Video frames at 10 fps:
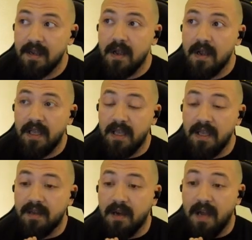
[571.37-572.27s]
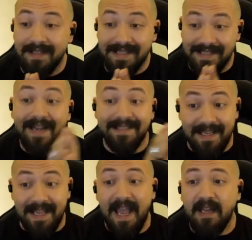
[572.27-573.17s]
either a desire to
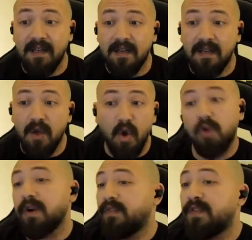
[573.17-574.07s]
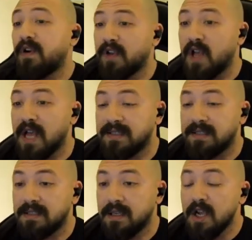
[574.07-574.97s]
gain or a fear of loss.
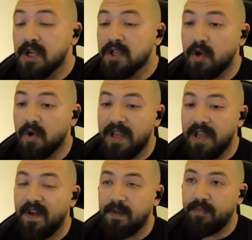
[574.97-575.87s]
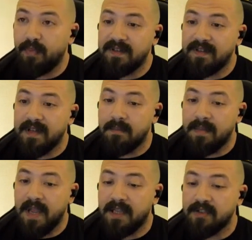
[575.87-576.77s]
So if I put them
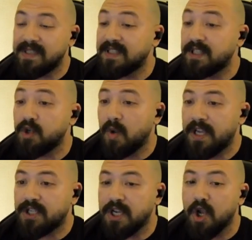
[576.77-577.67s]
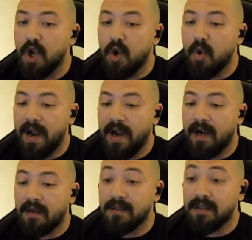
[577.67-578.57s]
into a situation
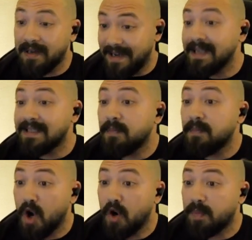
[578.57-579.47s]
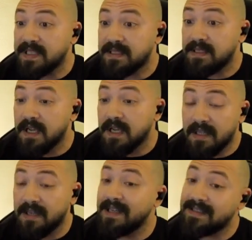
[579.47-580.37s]
where there is a purpose, there
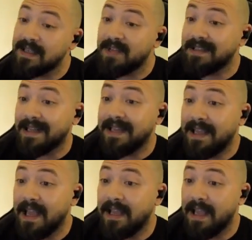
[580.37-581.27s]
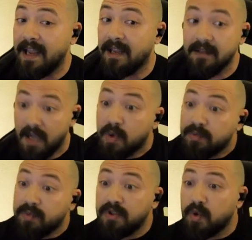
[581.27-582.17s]
is something that they can gain, they would
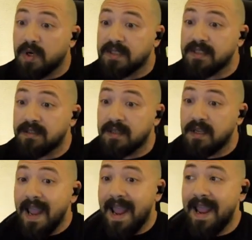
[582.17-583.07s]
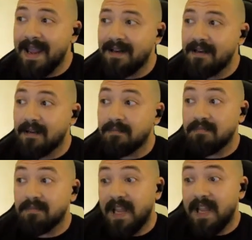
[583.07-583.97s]
run towards it. And
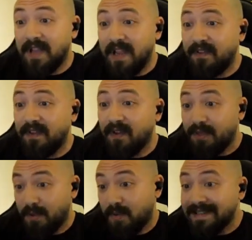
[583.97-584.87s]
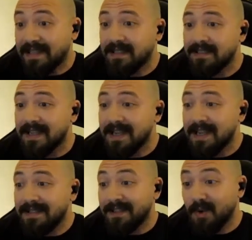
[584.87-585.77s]
if they feel threatened
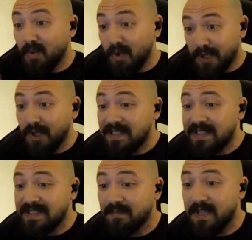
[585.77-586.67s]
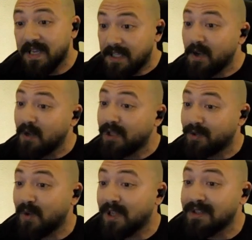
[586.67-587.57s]
that they would lose something, they would
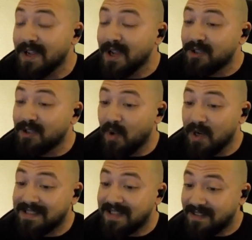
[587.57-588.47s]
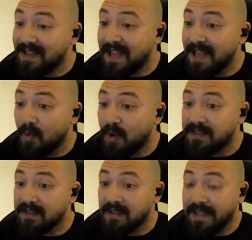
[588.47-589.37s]
run towards the thing that would
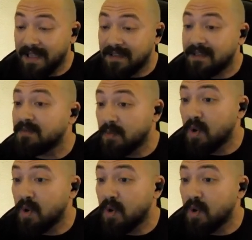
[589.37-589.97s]
get them the most